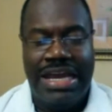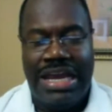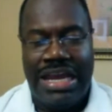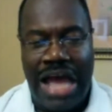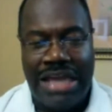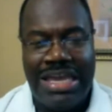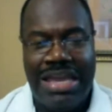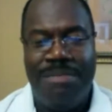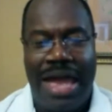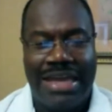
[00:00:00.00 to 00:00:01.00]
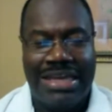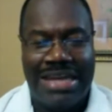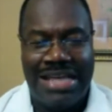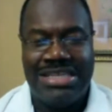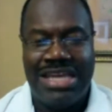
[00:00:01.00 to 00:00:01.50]
And I came back and
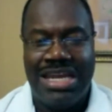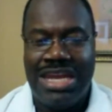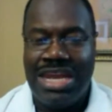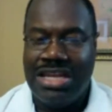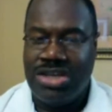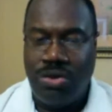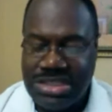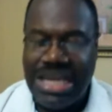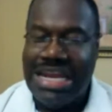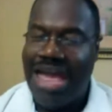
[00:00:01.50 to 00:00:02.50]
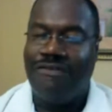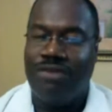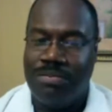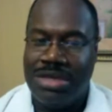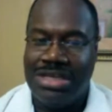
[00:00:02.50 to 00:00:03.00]
I said, don't say
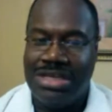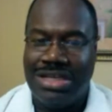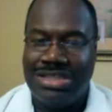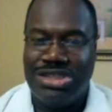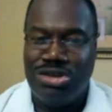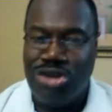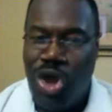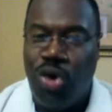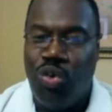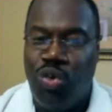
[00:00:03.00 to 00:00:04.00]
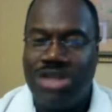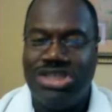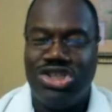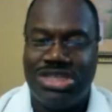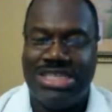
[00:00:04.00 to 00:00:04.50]
never, because you know
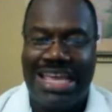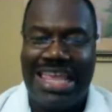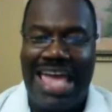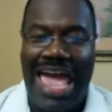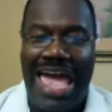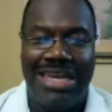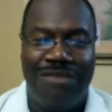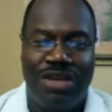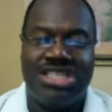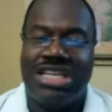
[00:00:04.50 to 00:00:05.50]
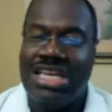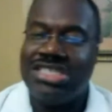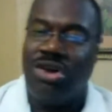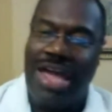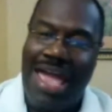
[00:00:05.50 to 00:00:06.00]
once you say that, eventually
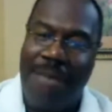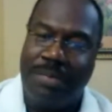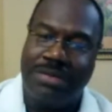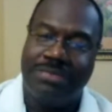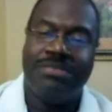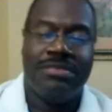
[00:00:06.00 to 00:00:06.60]
it's going to happen.